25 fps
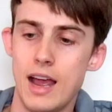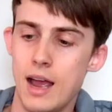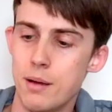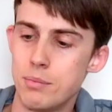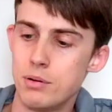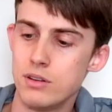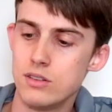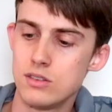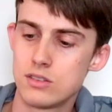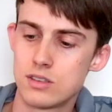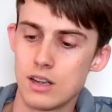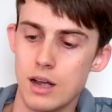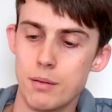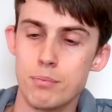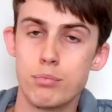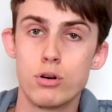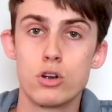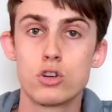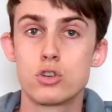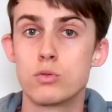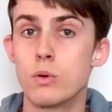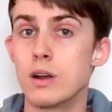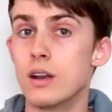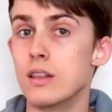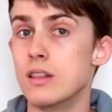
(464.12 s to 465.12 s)
happens, I
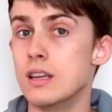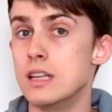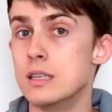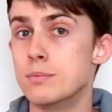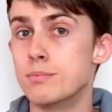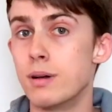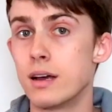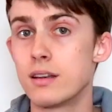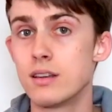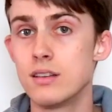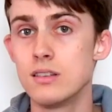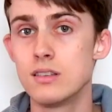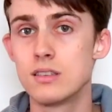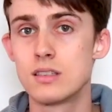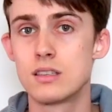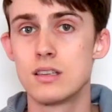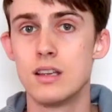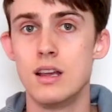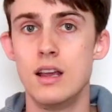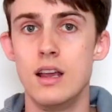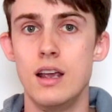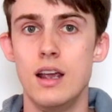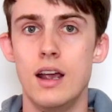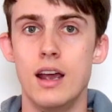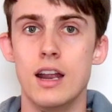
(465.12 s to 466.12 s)
push one of these buttons
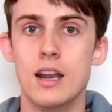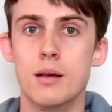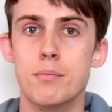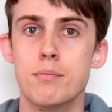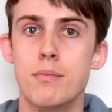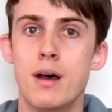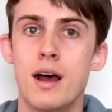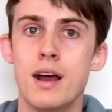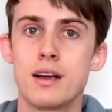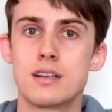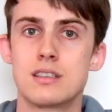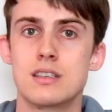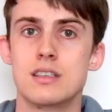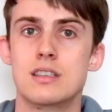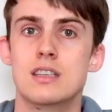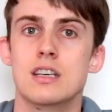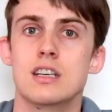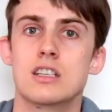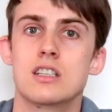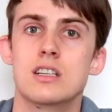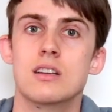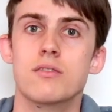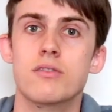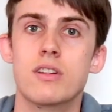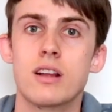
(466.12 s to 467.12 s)
and it marks a
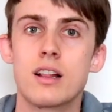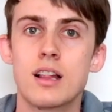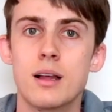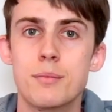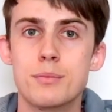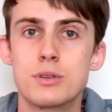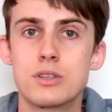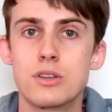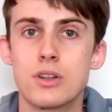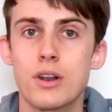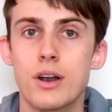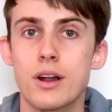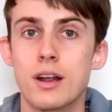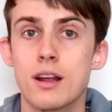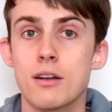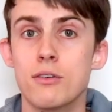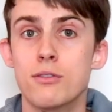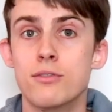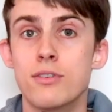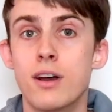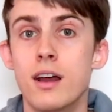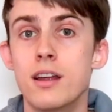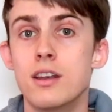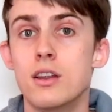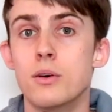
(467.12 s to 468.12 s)
section of the clip so that I can
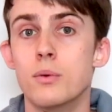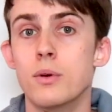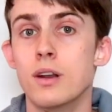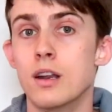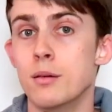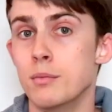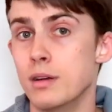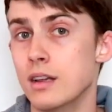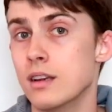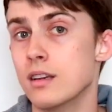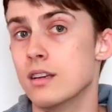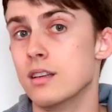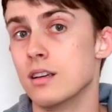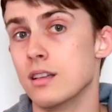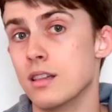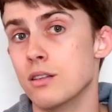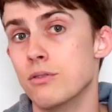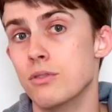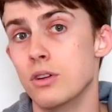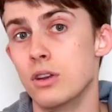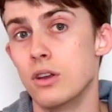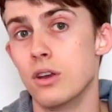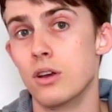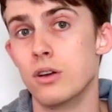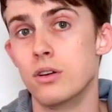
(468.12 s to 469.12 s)
find it when I'm editing the
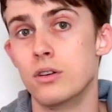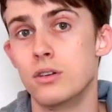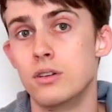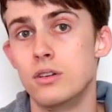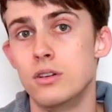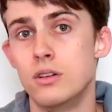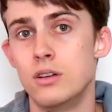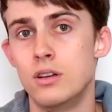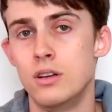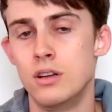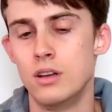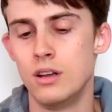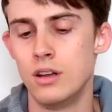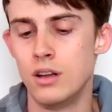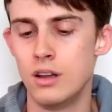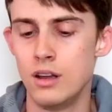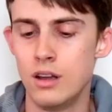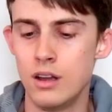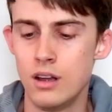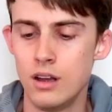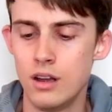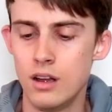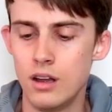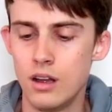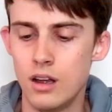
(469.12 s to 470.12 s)
video.
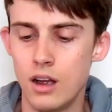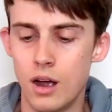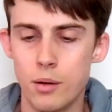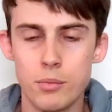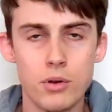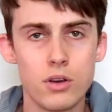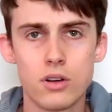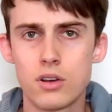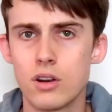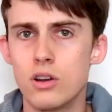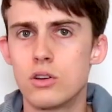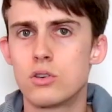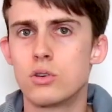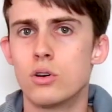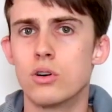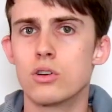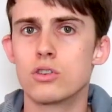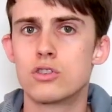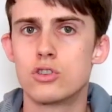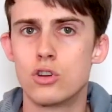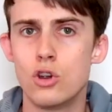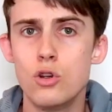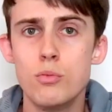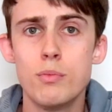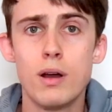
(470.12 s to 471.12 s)
I'm not going to talk
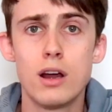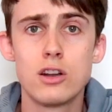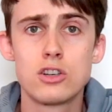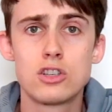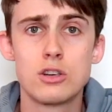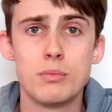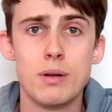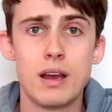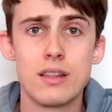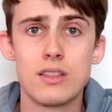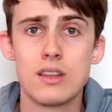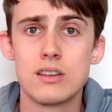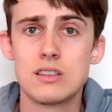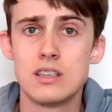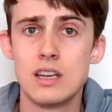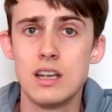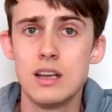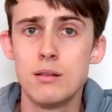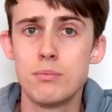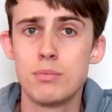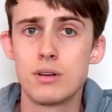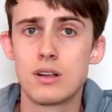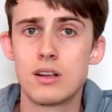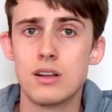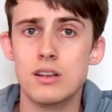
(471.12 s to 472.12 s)
too much about this here
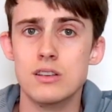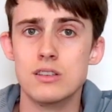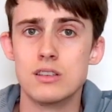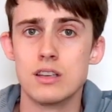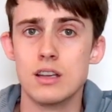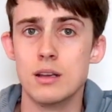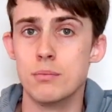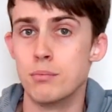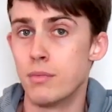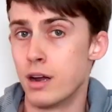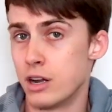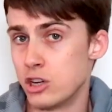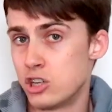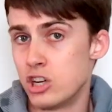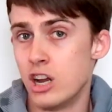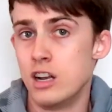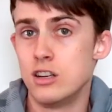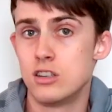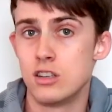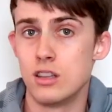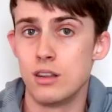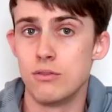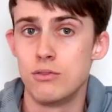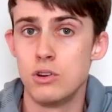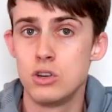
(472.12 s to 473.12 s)
because it might
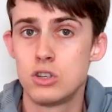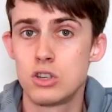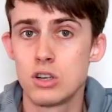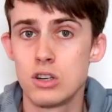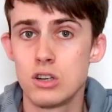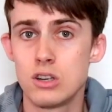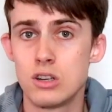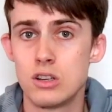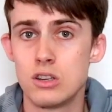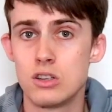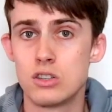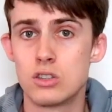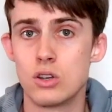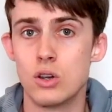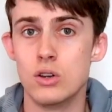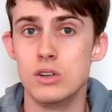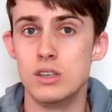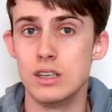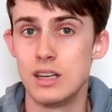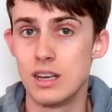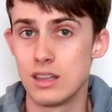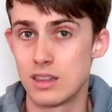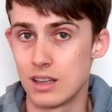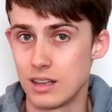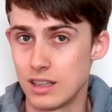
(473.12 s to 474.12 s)
change in the future, so to
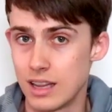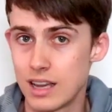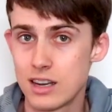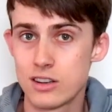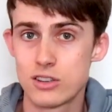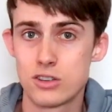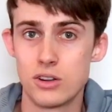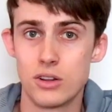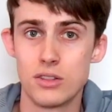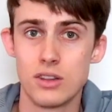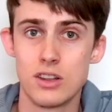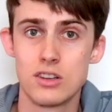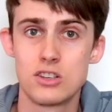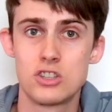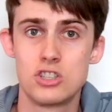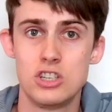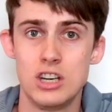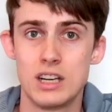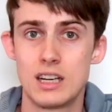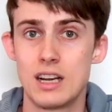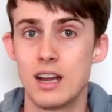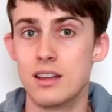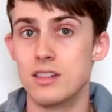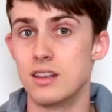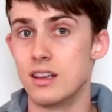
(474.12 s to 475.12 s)
get the latest on this,
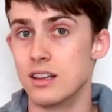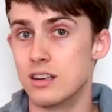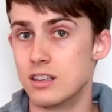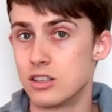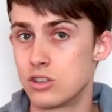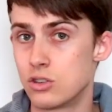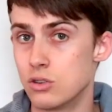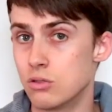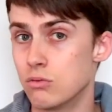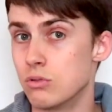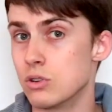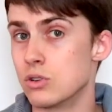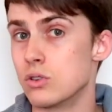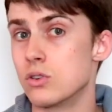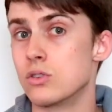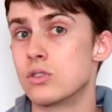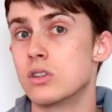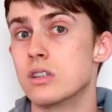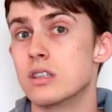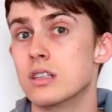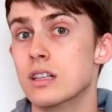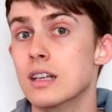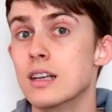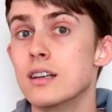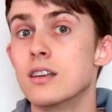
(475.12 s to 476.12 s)
check out the additional
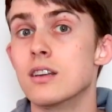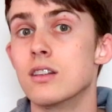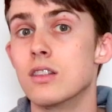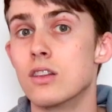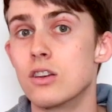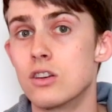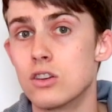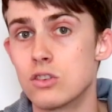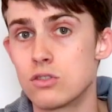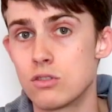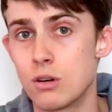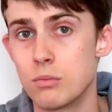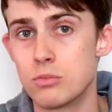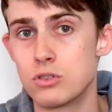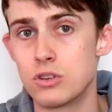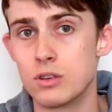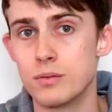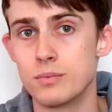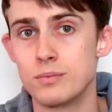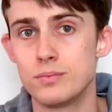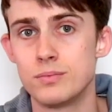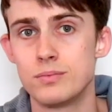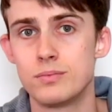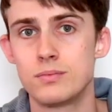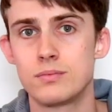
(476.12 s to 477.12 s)
resources linked in the
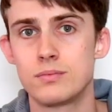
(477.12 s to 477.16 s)
description.